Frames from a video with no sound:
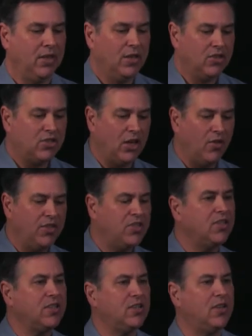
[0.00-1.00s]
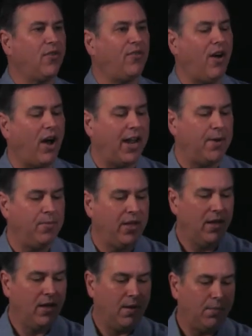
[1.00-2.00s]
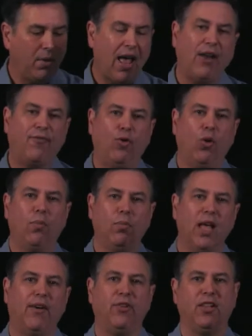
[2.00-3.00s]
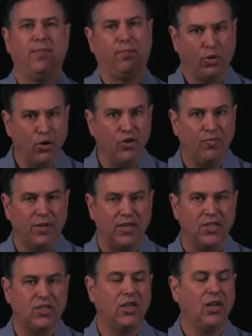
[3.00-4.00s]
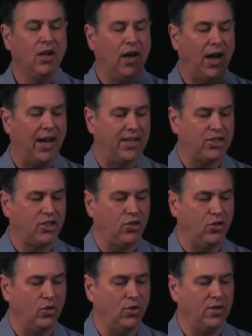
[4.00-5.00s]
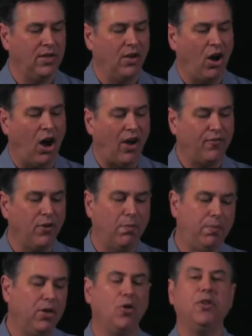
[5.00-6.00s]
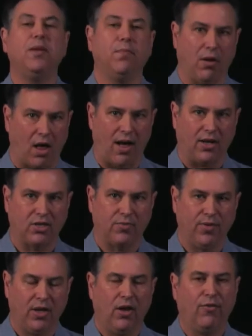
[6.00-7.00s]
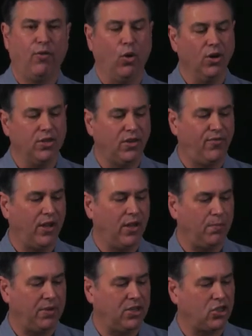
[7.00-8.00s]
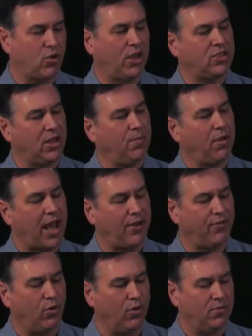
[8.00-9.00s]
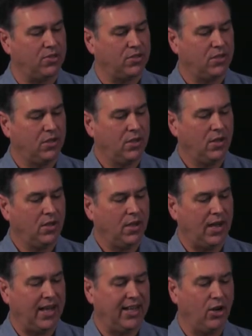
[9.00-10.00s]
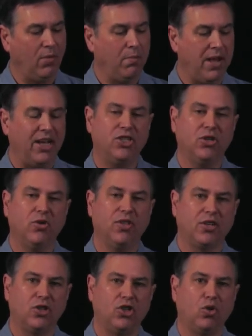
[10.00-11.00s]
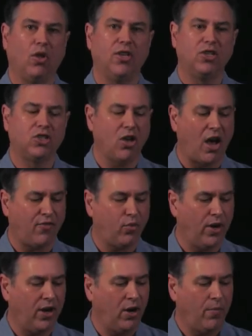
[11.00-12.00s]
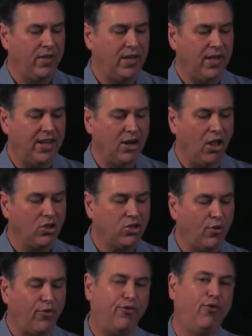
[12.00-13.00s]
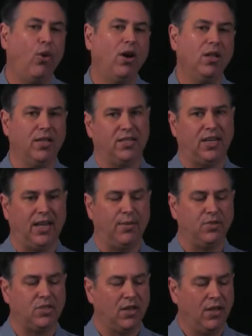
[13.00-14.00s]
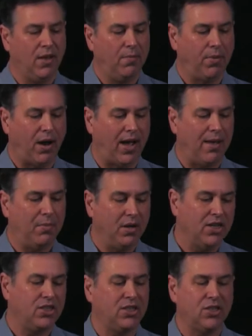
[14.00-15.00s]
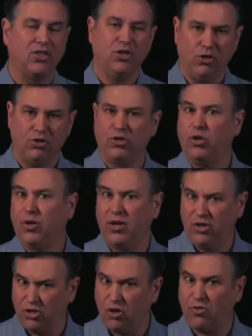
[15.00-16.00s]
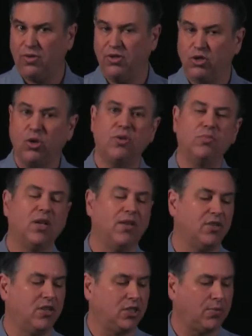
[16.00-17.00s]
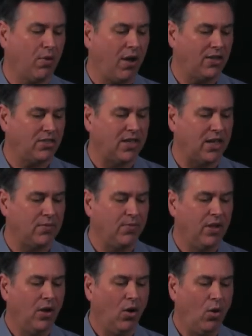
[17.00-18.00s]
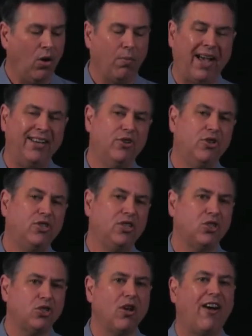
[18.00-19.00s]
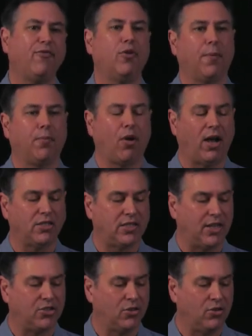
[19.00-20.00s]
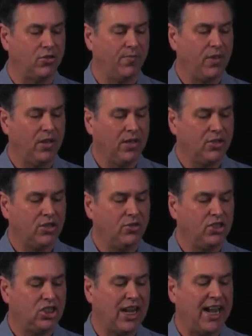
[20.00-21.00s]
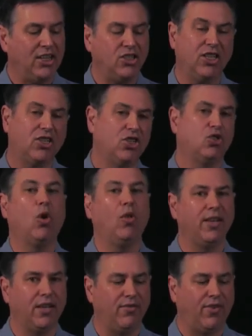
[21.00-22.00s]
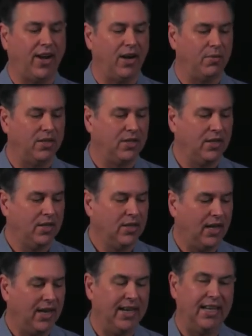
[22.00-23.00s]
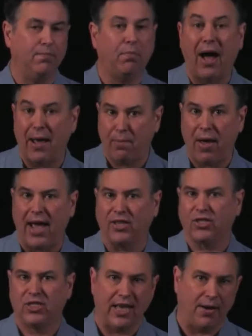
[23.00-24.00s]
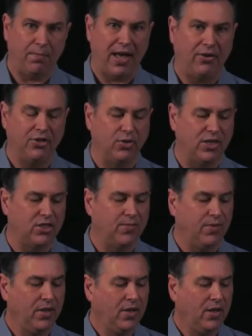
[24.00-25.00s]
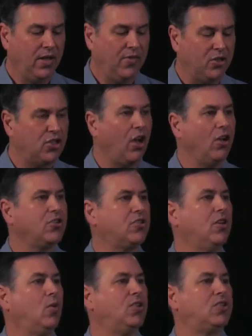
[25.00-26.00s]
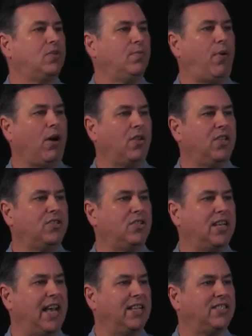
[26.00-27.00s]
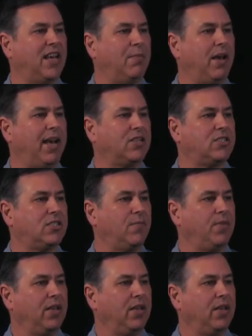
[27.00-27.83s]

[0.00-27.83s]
So this is going to define platform level improvements uh, to offer building blocks for developing trusted platforms. Uh, it'll measure the controlling software. It'll also foil attempts by malicious users who can insert, insert themselves into this process or by introducing software processors to change the controlling environment uh, and bypass set boundaries. There's also what's part of this is SMX.